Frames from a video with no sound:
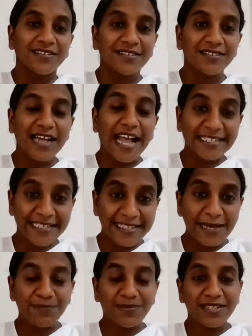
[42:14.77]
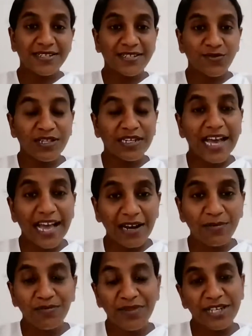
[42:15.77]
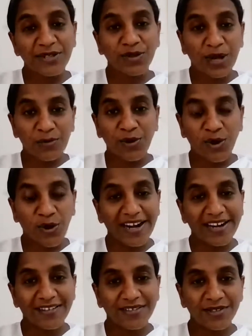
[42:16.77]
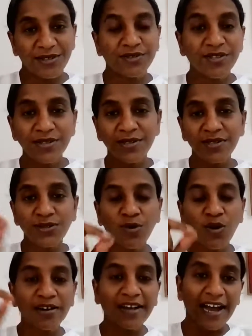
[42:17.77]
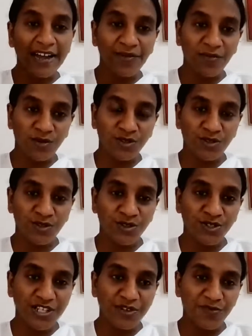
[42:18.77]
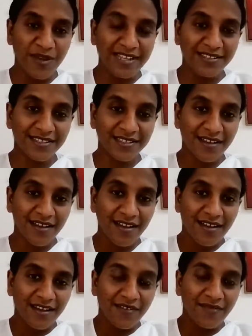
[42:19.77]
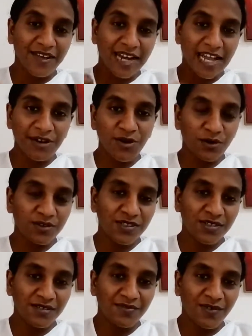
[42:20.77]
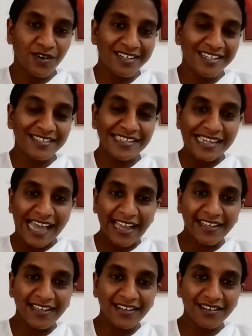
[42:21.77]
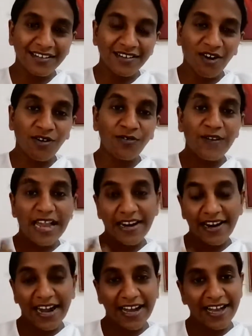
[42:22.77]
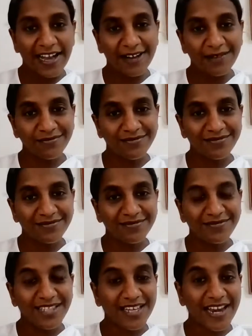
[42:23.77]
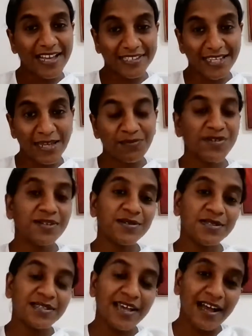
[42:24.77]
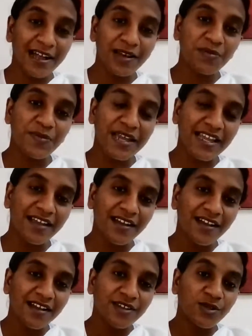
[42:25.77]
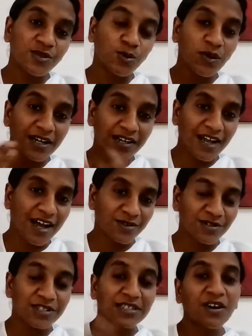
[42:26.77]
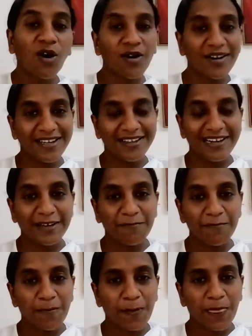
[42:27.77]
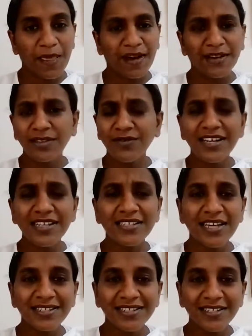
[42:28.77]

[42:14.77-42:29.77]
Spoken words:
acceptance will help me to upgrade. So this is what I want to achieve means when I know what is lacking or where I am, then acceptance help me to work out accordingly. Otherwise,